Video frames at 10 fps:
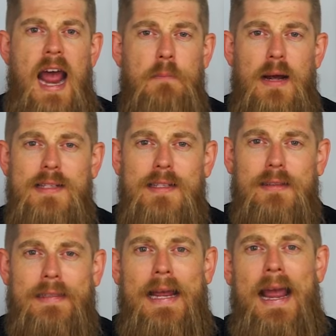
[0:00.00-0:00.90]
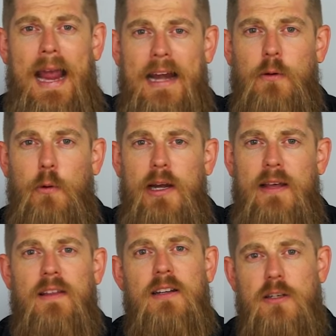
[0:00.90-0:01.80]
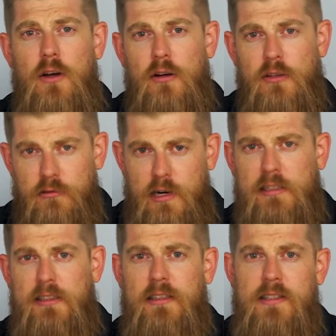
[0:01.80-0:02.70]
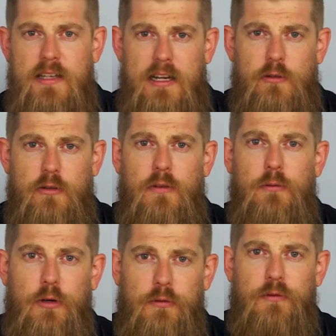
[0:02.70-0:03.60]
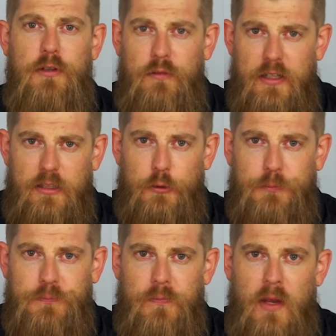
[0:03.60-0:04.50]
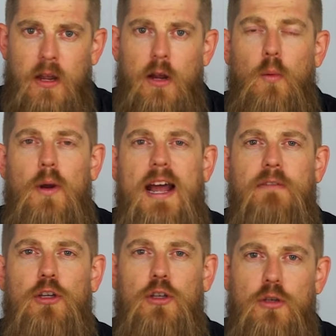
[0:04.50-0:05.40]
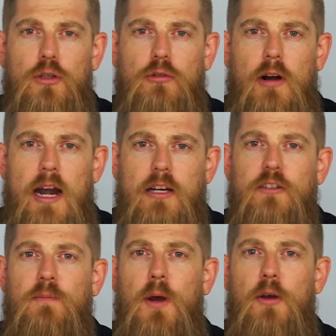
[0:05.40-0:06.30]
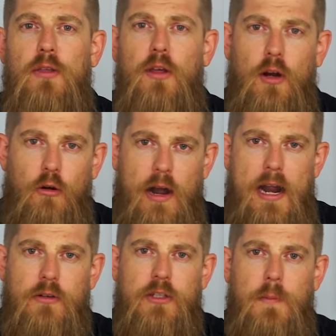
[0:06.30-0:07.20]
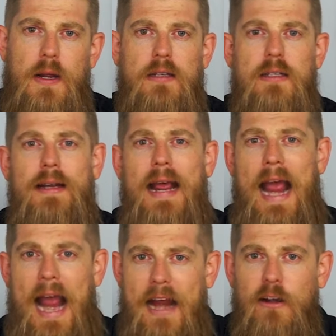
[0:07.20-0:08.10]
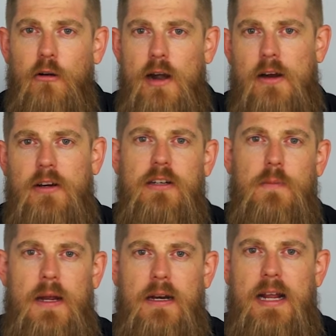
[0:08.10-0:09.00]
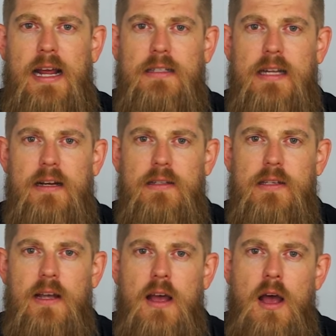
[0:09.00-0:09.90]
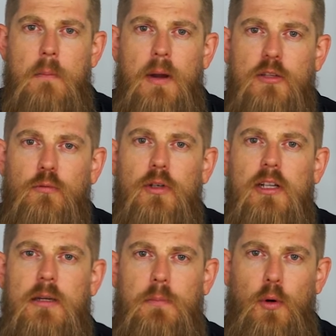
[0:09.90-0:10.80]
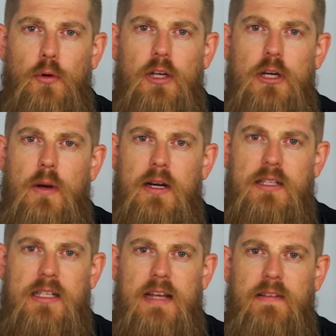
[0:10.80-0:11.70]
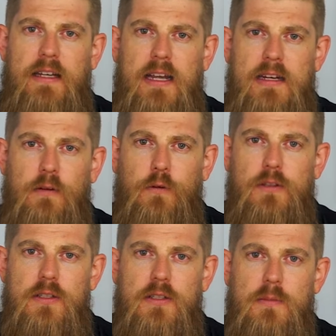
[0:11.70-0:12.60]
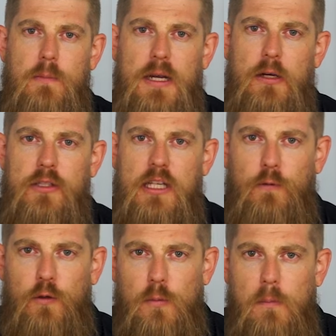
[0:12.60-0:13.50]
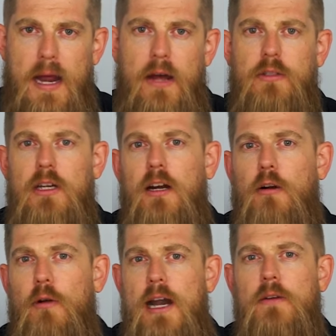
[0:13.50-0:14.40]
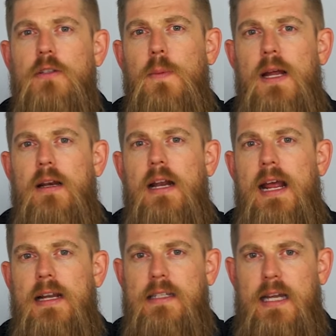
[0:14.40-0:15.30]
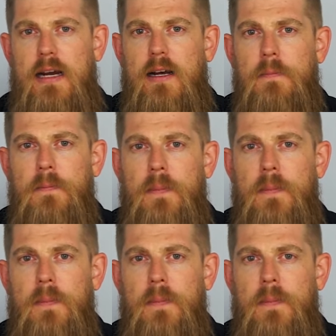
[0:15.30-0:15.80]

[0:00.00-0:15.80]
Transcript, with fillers: and basically anywhere that is not directly in the center of the roof of your vehicle. We have a huge range of both ground dependent and ground independent antennas, but it's really important that you understand the key differences, because if you mount a ground dependent antenna